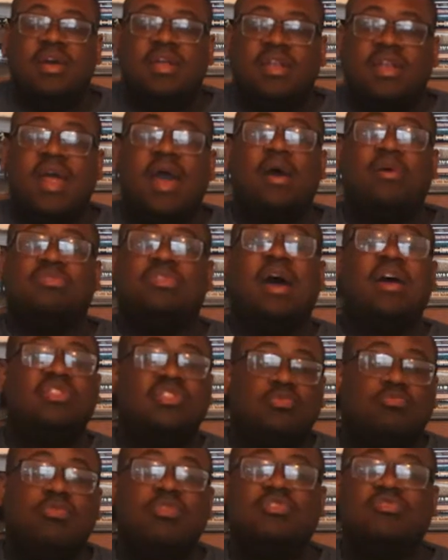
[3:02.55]
Now,
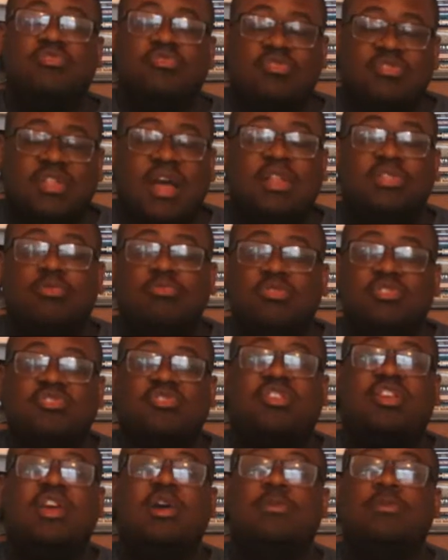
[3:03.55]
Dr.
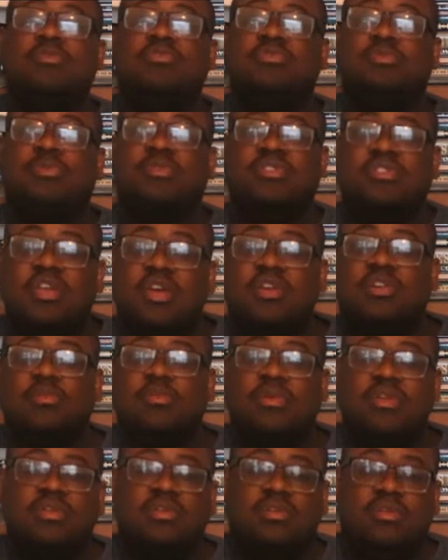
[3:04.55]
Richard Kimball's
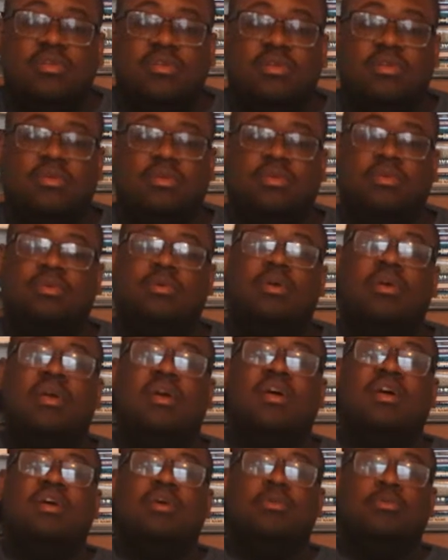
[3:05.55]
predicament,
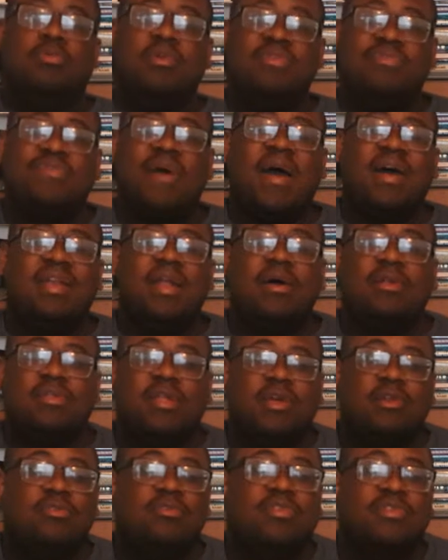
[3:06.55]
we find out
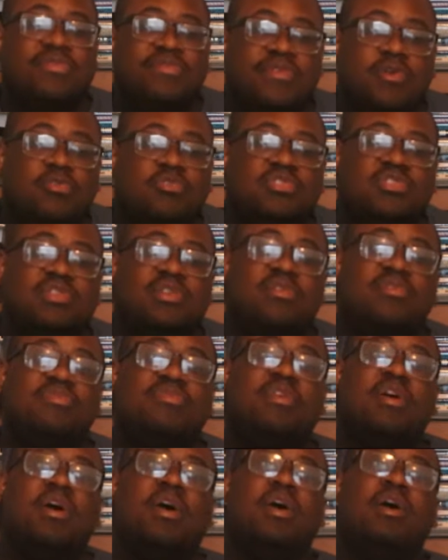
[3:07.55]
later in The
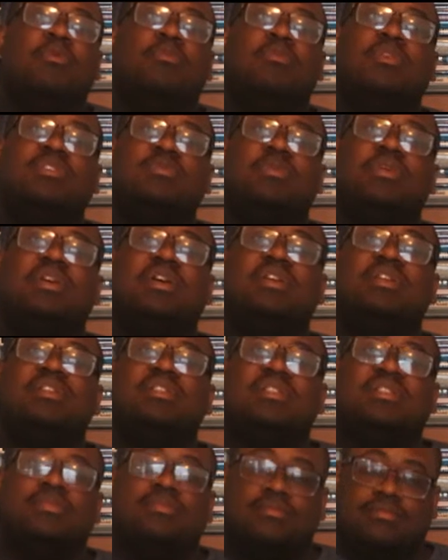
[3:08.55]
Fugitive, was
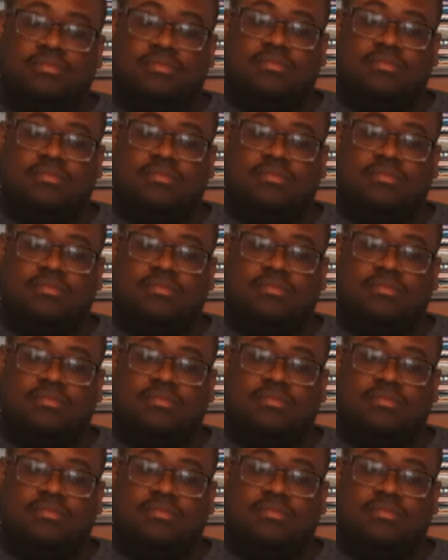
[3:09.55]
because